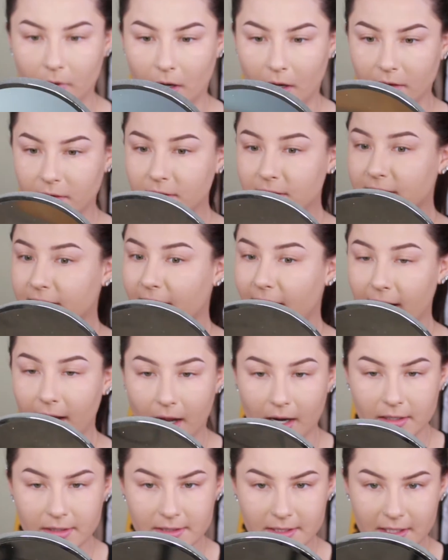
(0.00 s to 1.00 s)
Other than that,
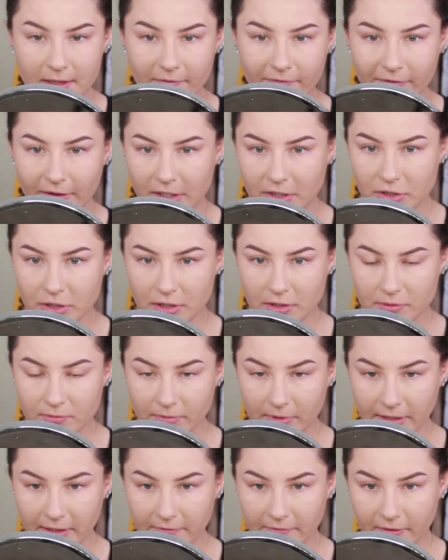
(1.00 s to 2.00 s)
honestly, the finish looks
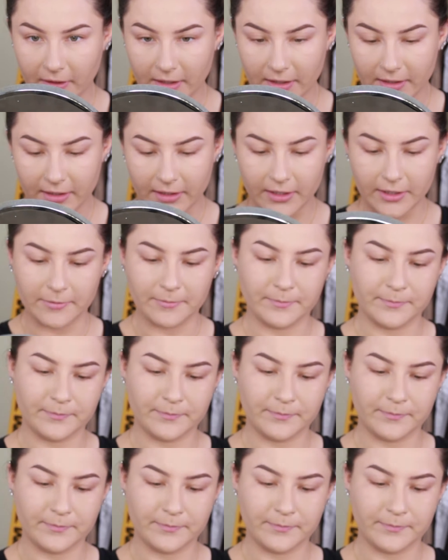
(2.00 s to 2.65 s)
really good.